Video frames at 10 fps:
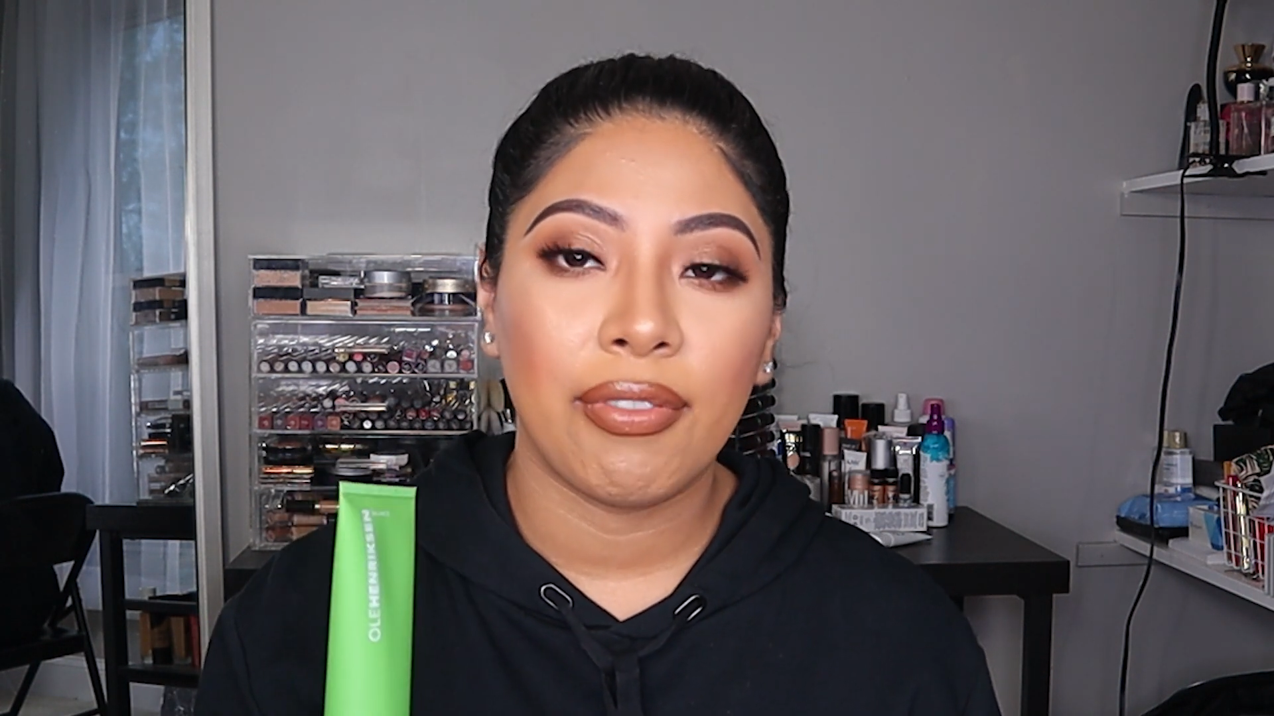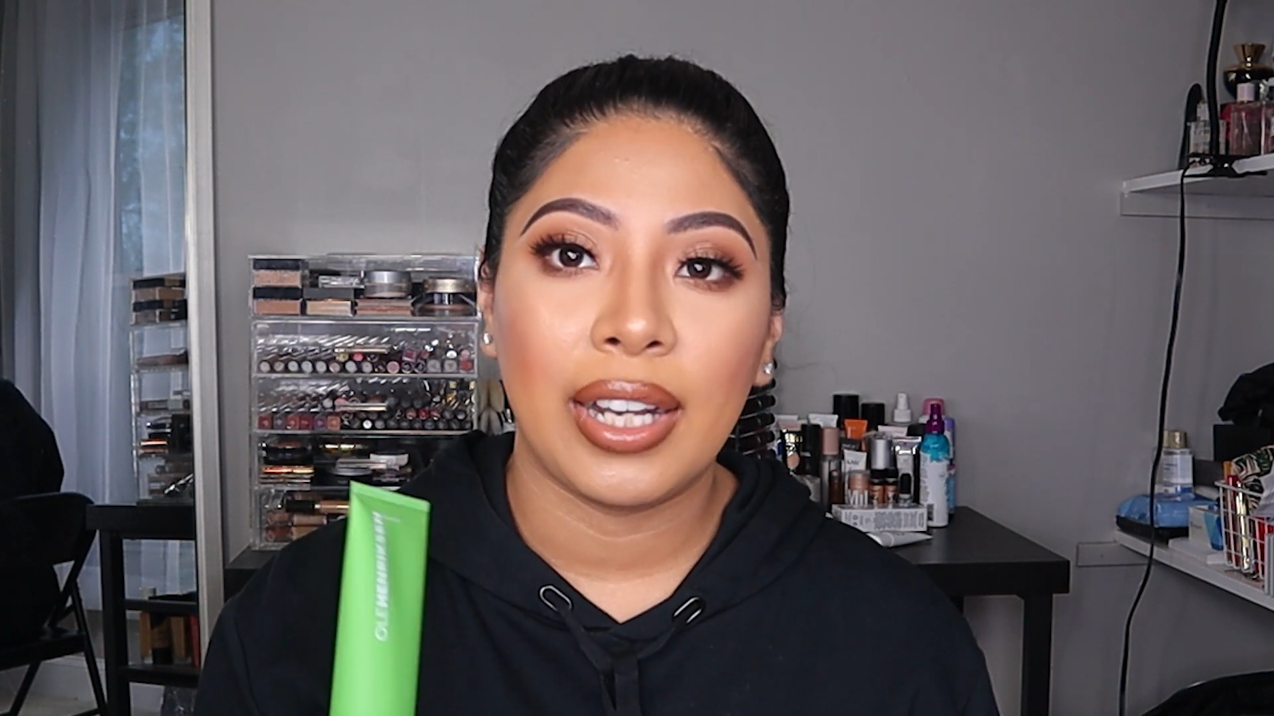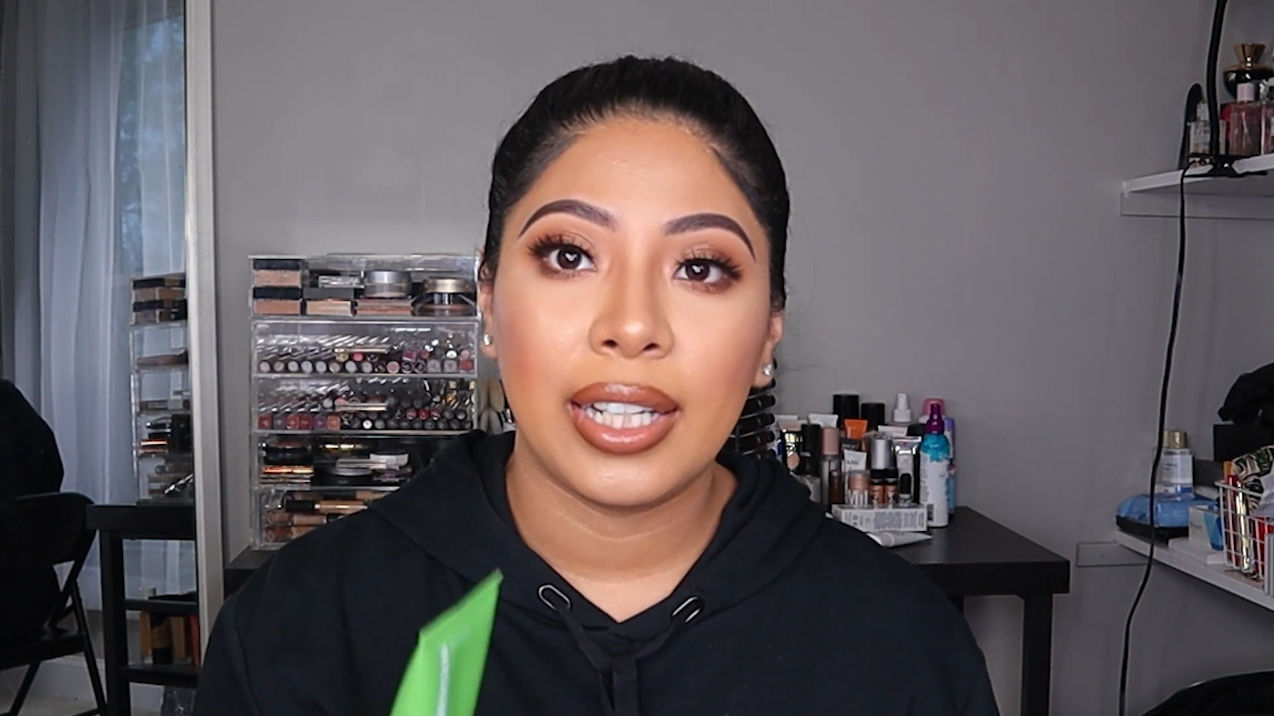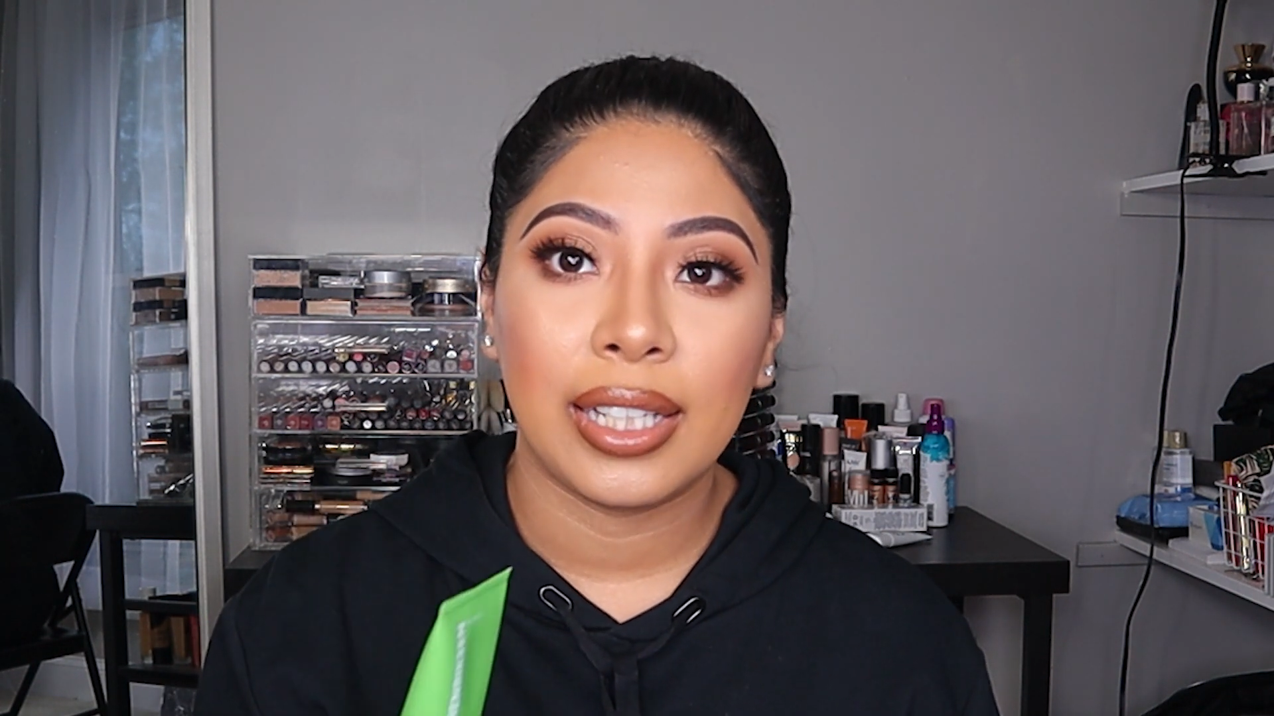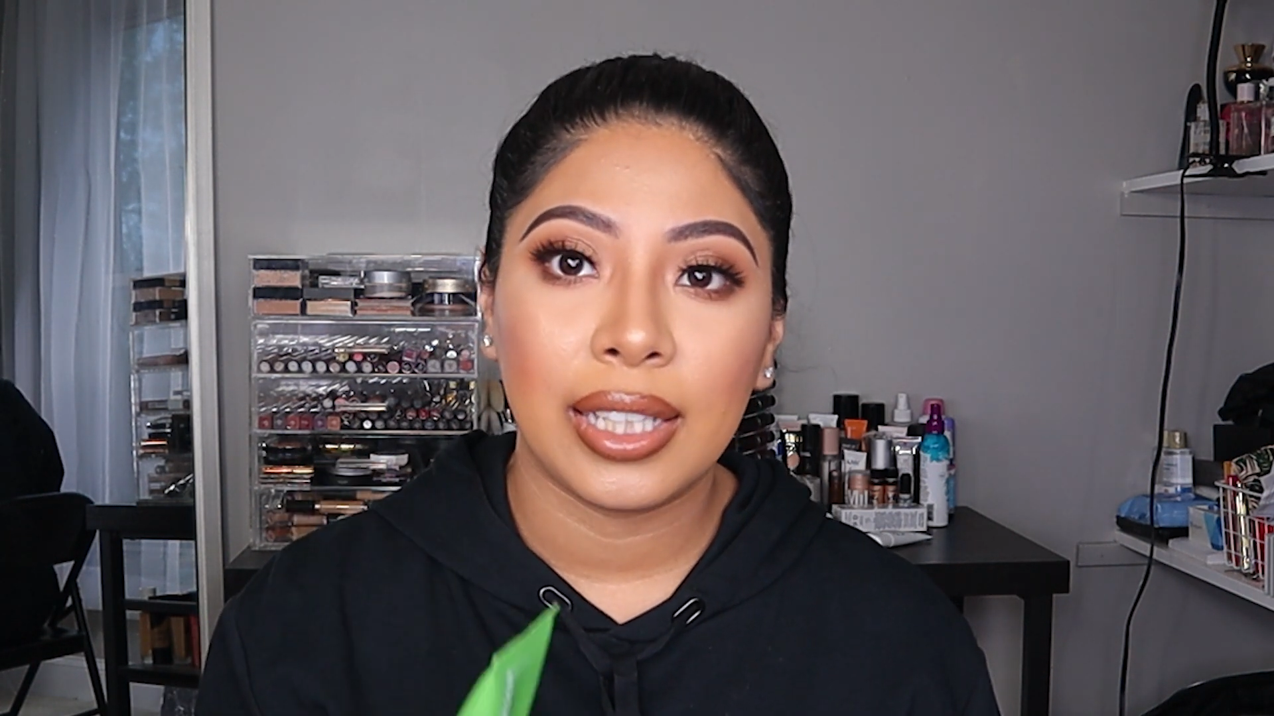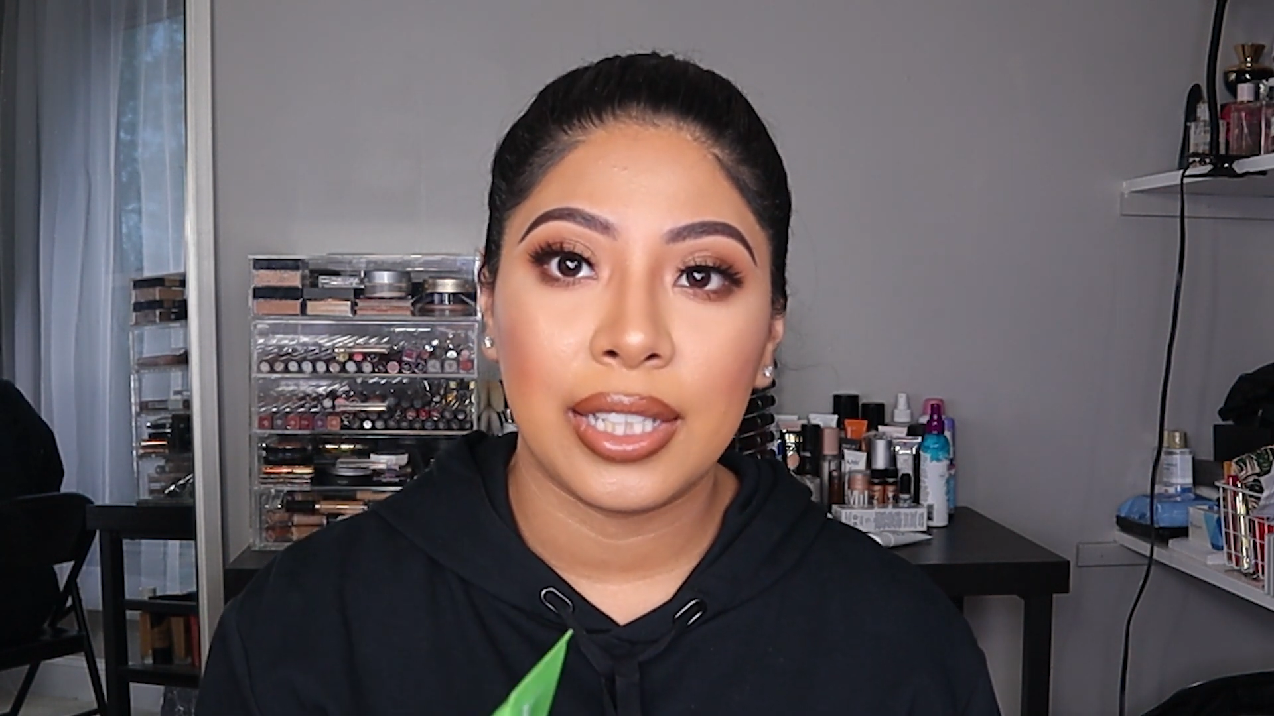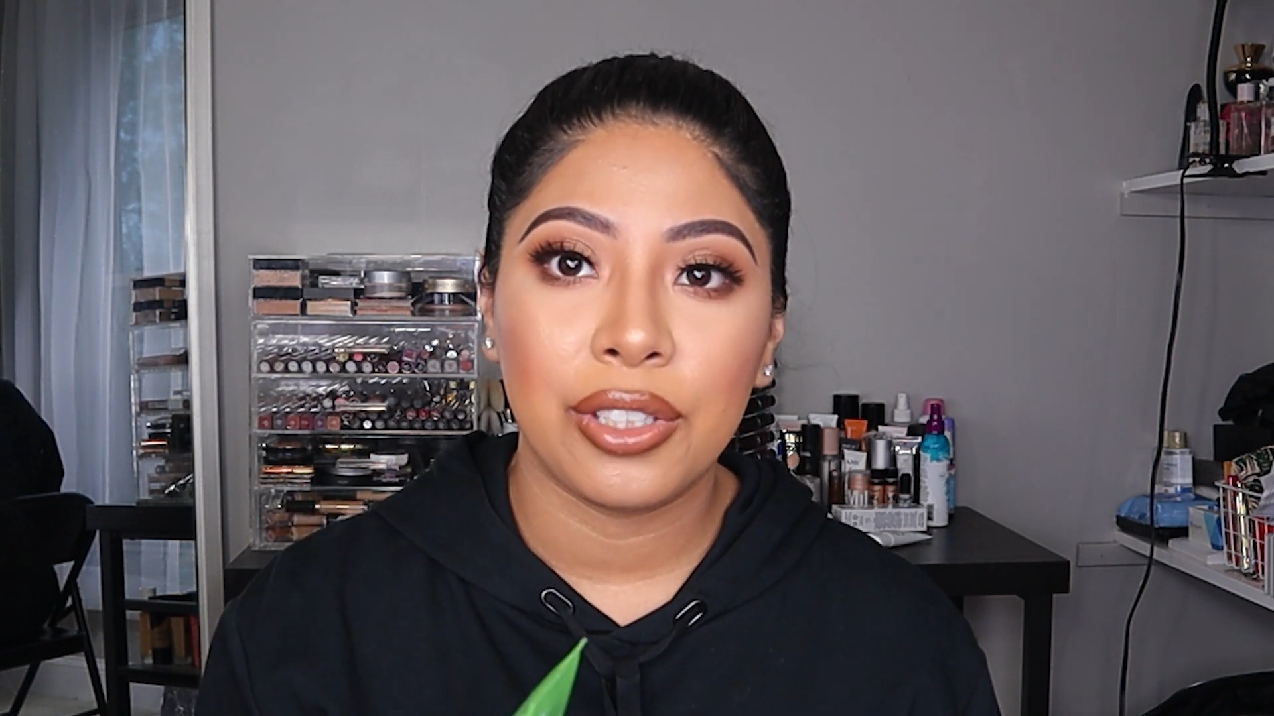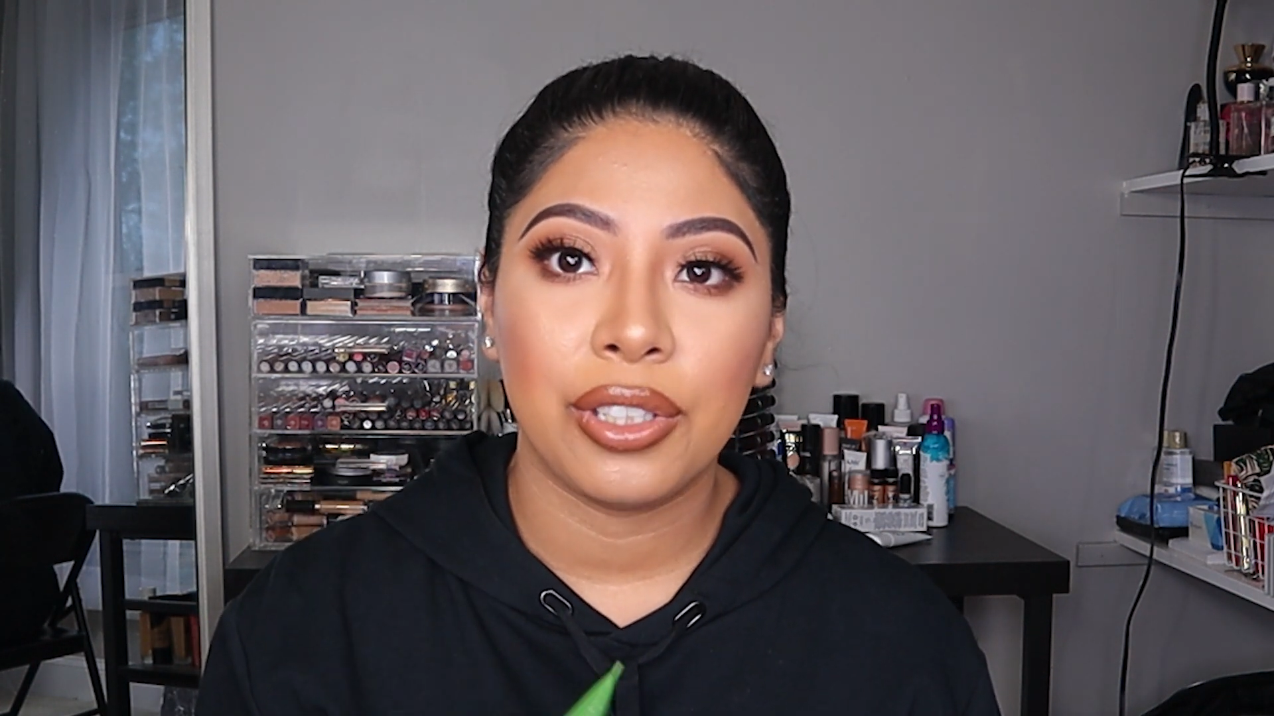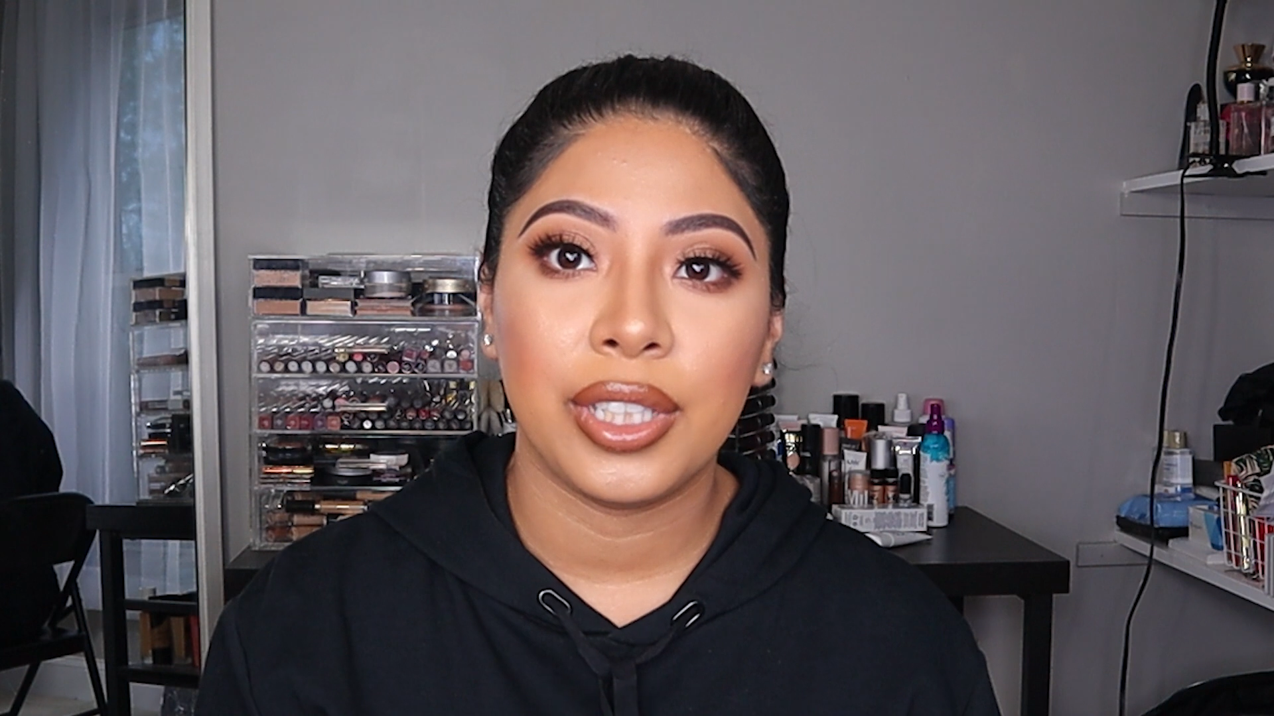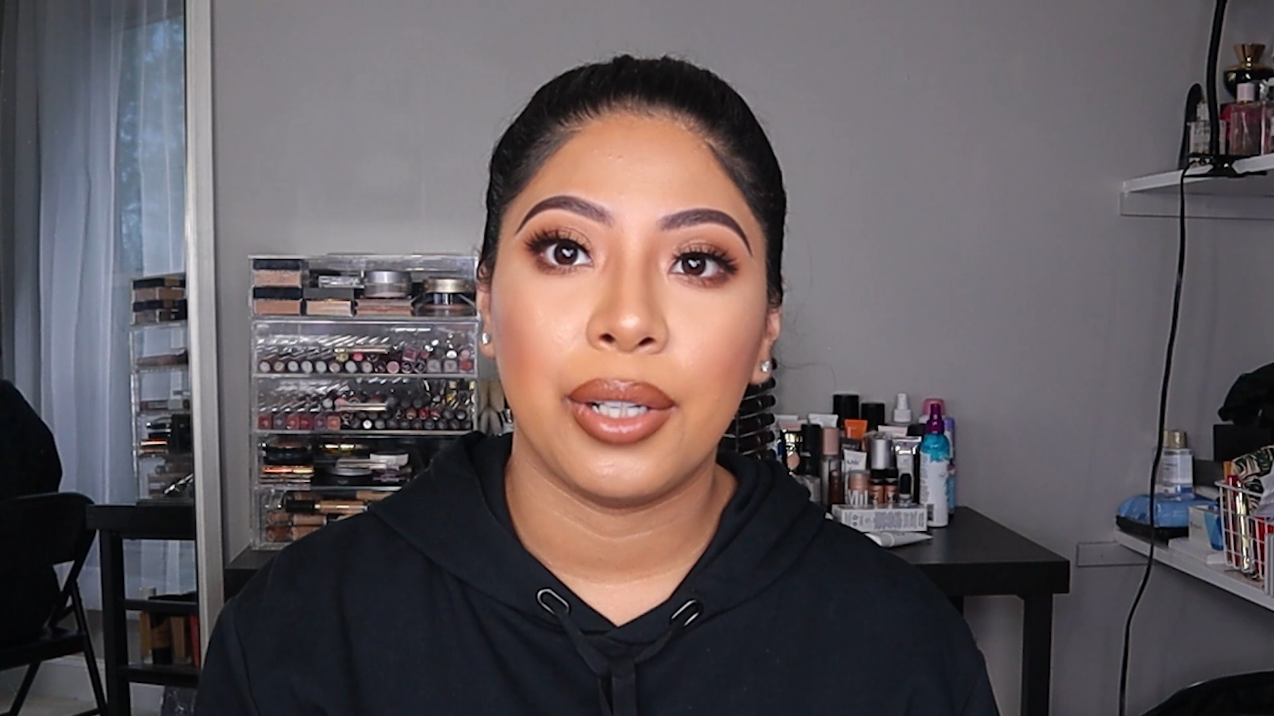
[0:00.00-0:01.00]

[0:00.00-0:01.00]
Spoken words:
find a cleanser